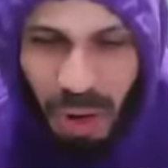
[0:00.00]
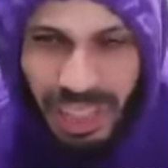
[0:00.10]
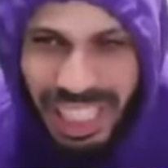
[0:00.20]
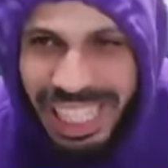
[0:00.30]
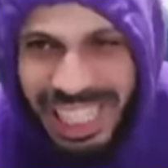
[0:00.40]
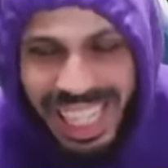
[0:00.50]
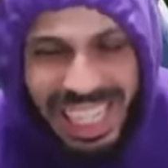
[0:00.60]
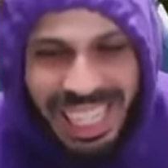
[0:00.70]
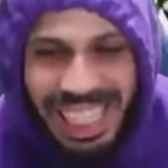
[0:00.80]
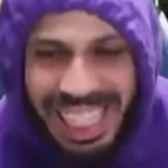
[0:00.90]
Nick.
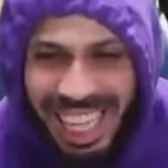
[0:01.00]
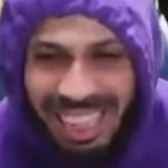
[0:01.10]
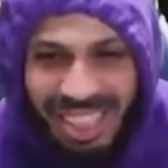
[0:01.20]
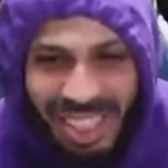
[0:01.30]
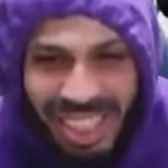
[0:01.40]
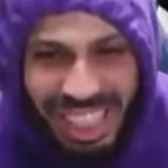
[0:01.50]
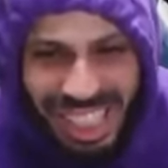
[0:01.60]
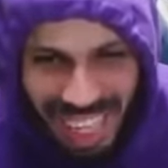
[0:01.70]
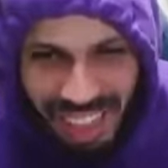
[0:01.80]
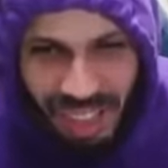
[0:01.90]
Nick has 13.
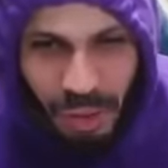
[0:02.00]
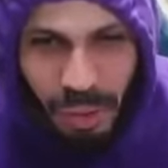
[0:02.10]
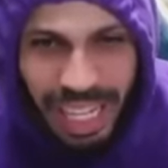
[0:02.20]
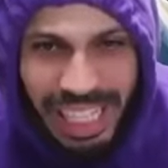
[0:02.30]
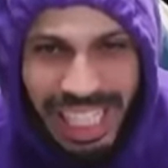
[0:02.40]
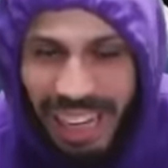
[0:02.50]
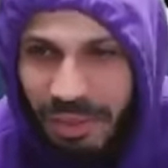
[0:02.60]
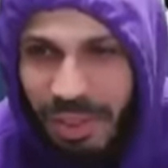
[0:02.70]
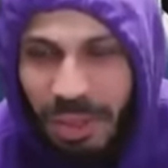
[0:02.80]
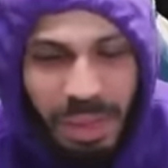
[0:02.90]
I don't know where he came from,